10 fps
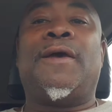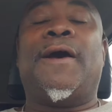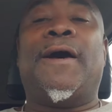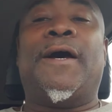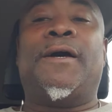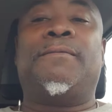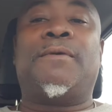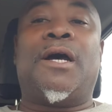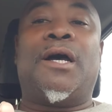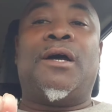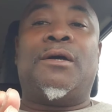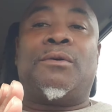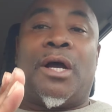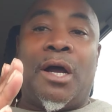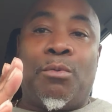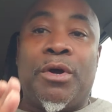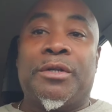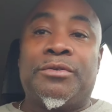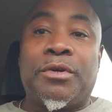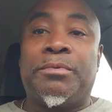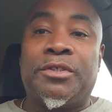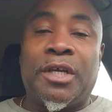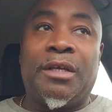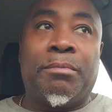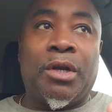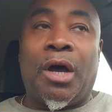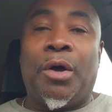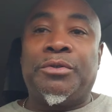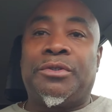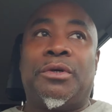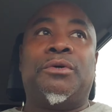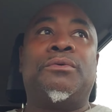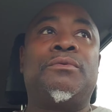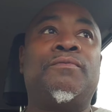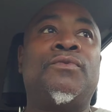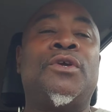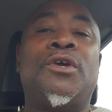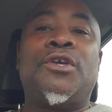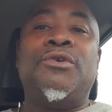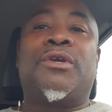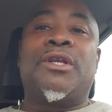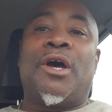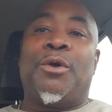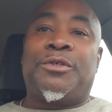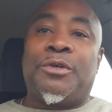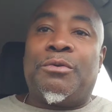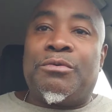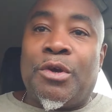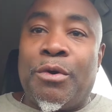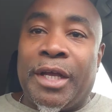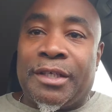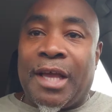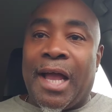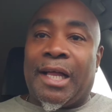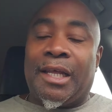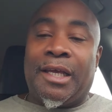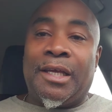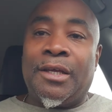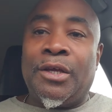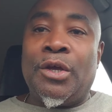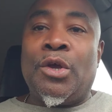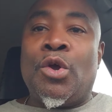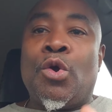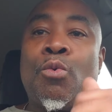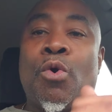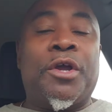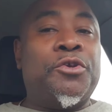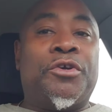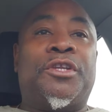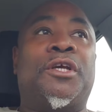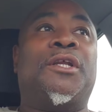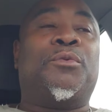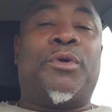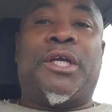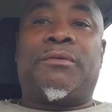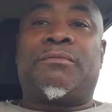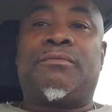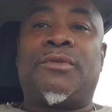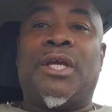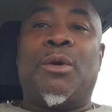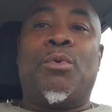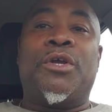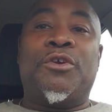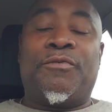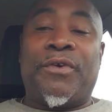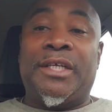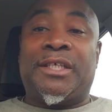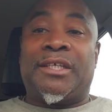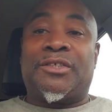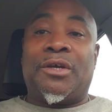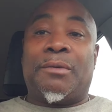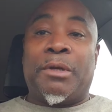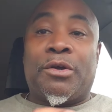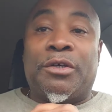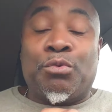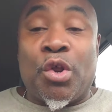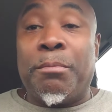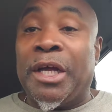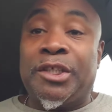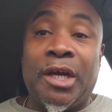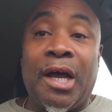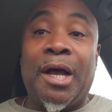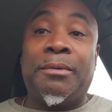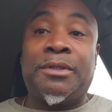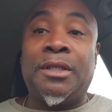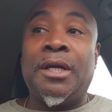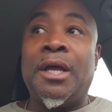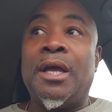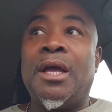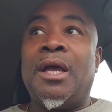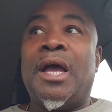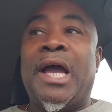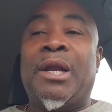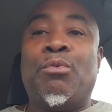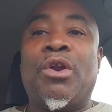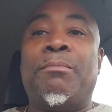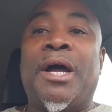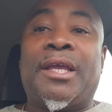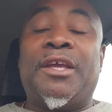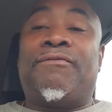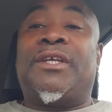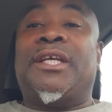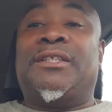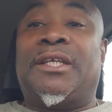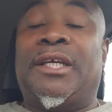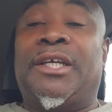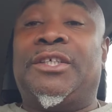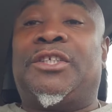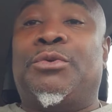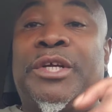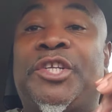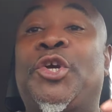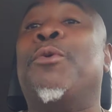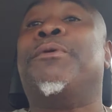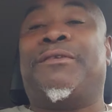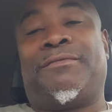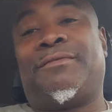what the scripture says, but also you can also know exactly what you're dealing with and what you're facing. So, because one of my jobs and one of my giftings is to interpret